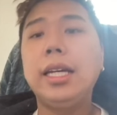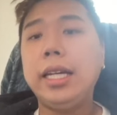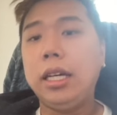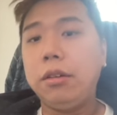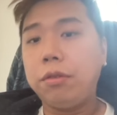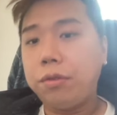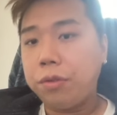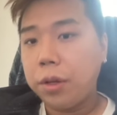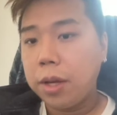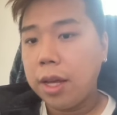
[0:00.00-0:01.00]

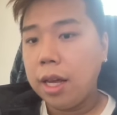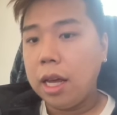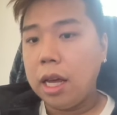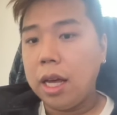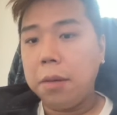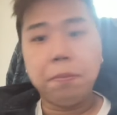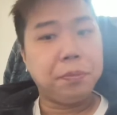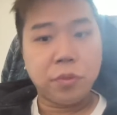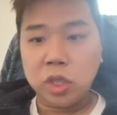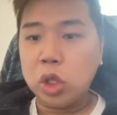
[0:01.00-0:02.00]
if
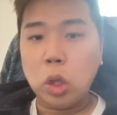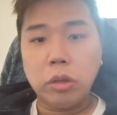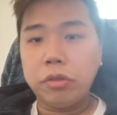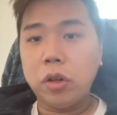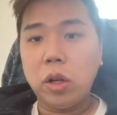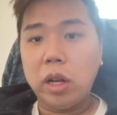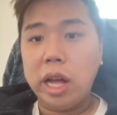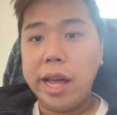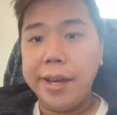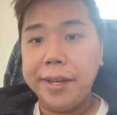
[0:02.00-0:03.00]
going for
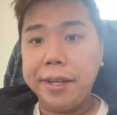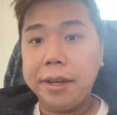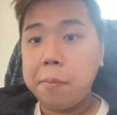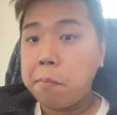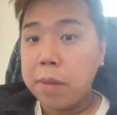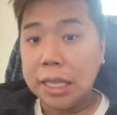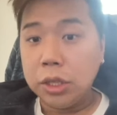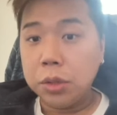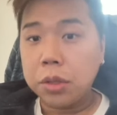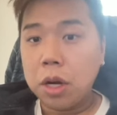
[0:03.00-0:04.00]
a
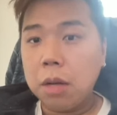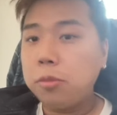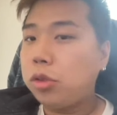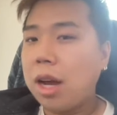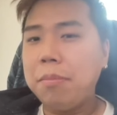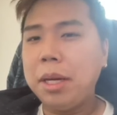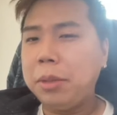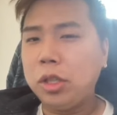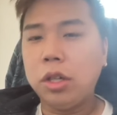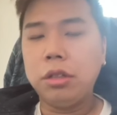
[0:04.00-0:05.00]
manual cop, try and
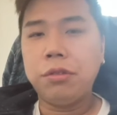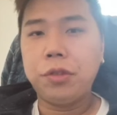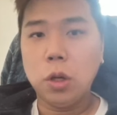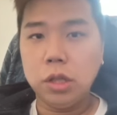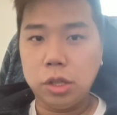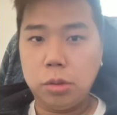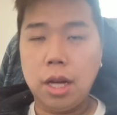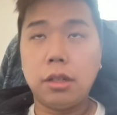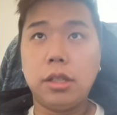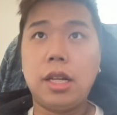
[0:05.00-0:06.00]
maybe do it on your phone as
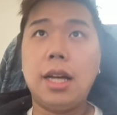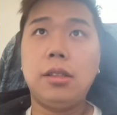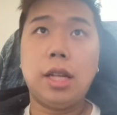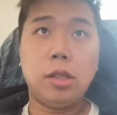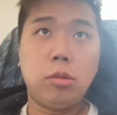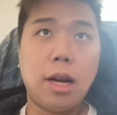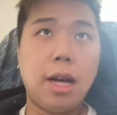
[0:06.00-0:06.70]
well, because that's what